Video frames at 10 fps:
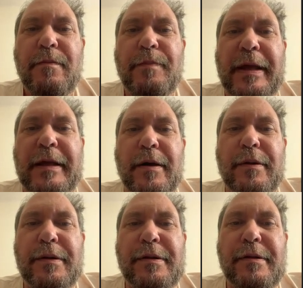
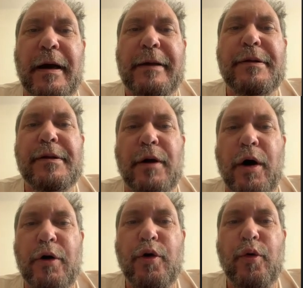because I
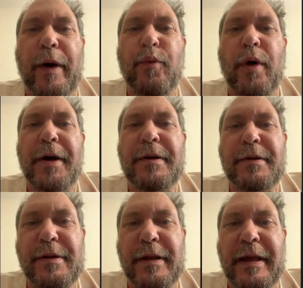saw who I wanted to
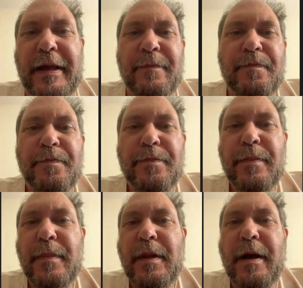see.
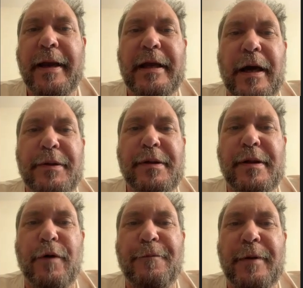I got
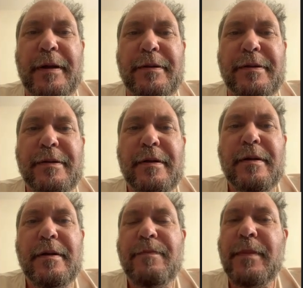selfies.
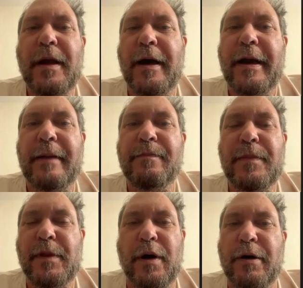I
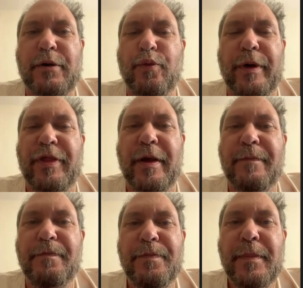talked with
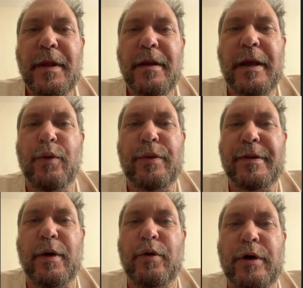them it
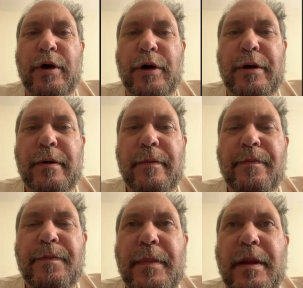was all good.
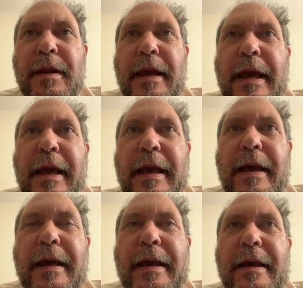
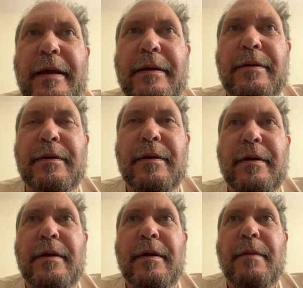And,
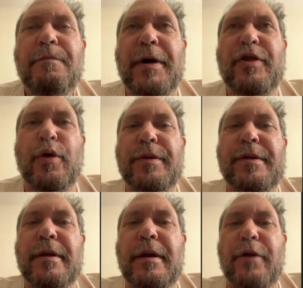but there
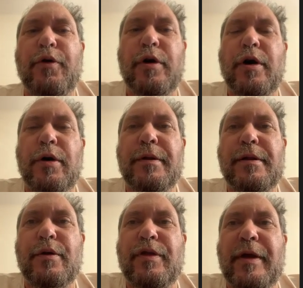was another
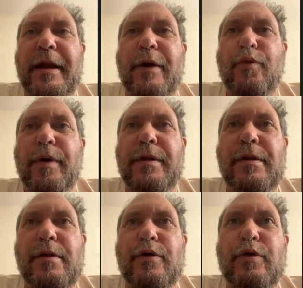concert that I went
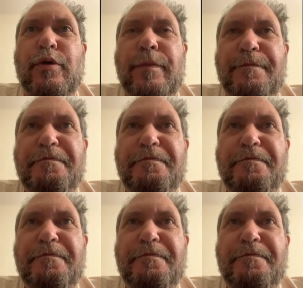to